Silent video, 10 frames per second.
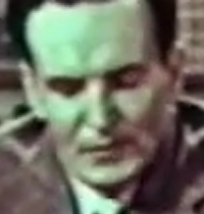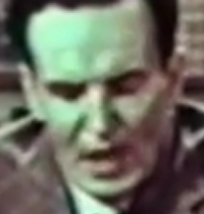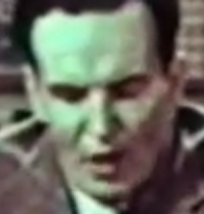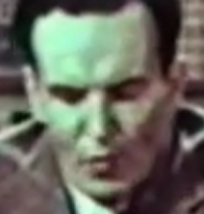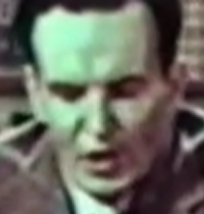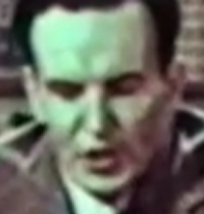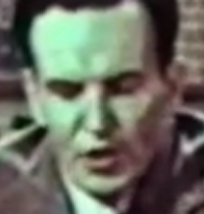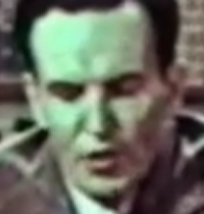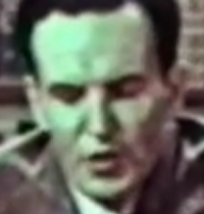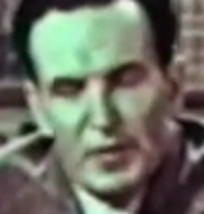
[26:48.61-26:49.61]
How well do you
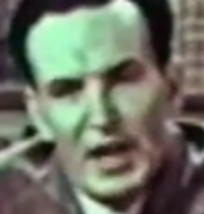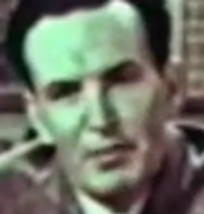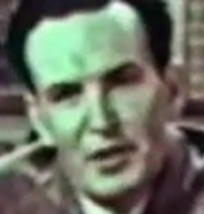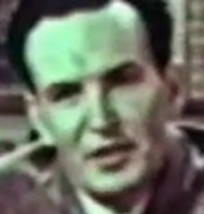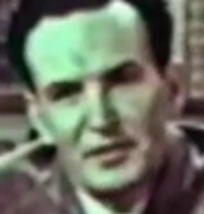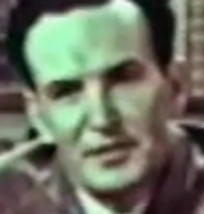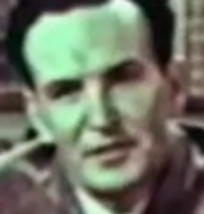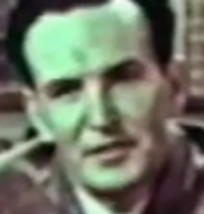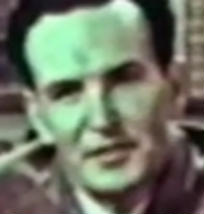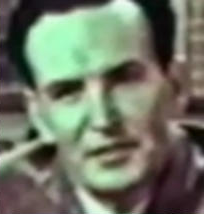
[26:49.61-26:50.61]
know the Bible?
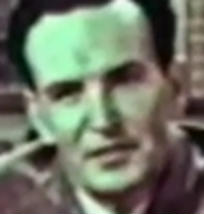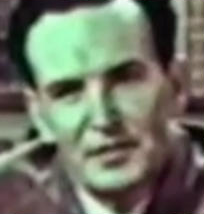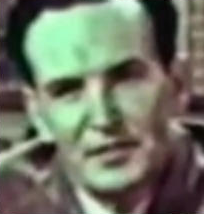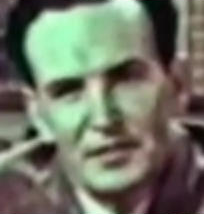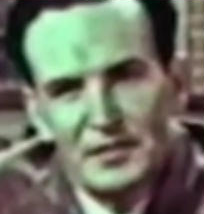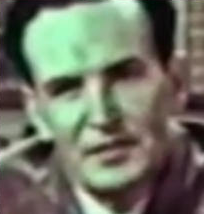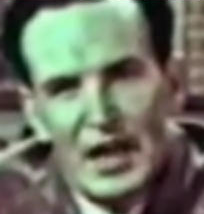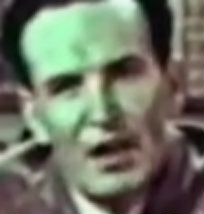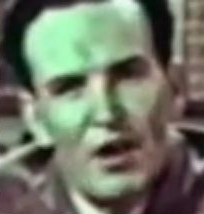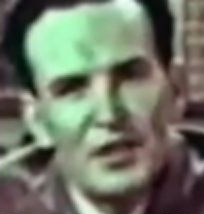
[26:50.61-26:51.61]

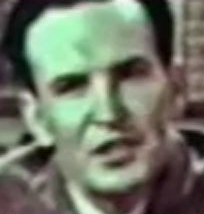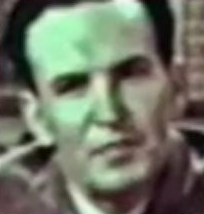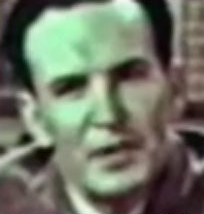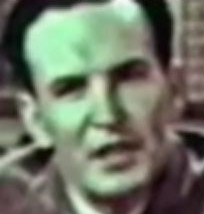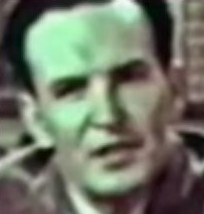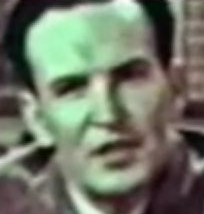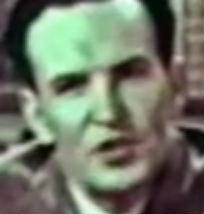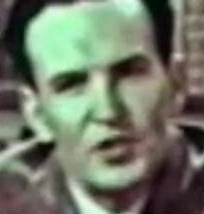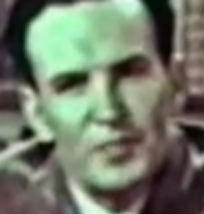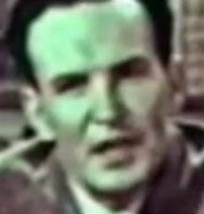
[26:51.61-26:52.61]
How long has it been since
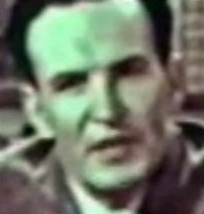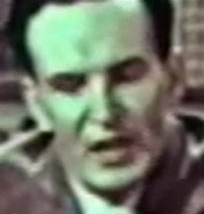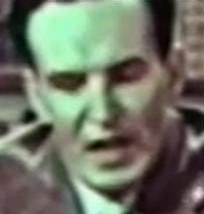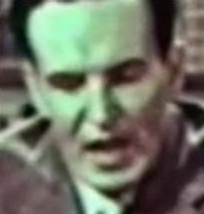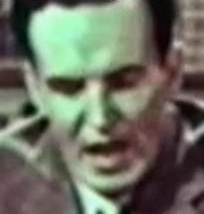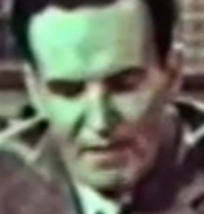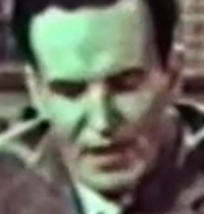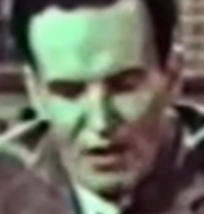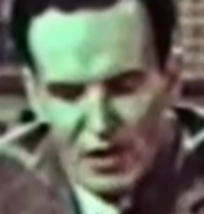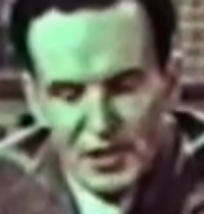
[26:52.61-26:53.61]
you spent even a half
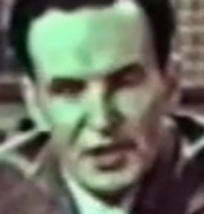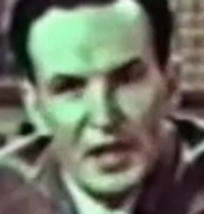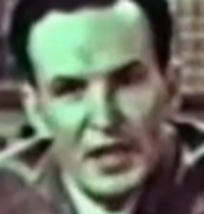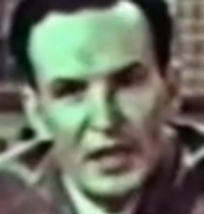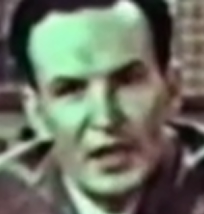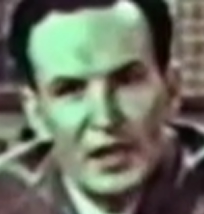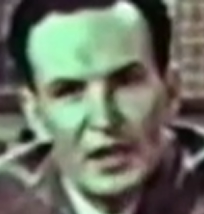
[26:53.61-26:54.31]
hour studying it?